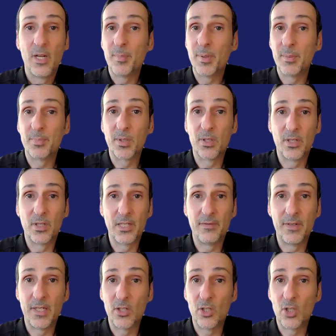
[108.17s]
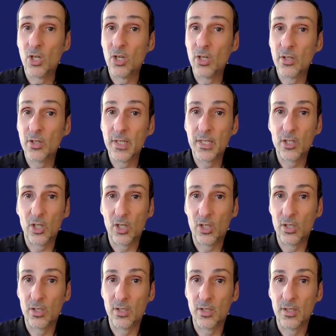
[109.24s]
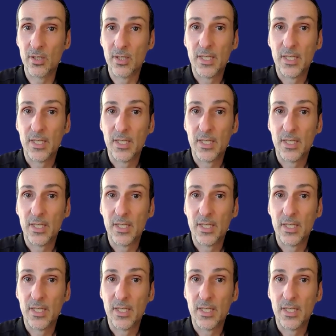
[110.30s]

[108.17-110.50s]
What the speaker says: people are living longer and longer.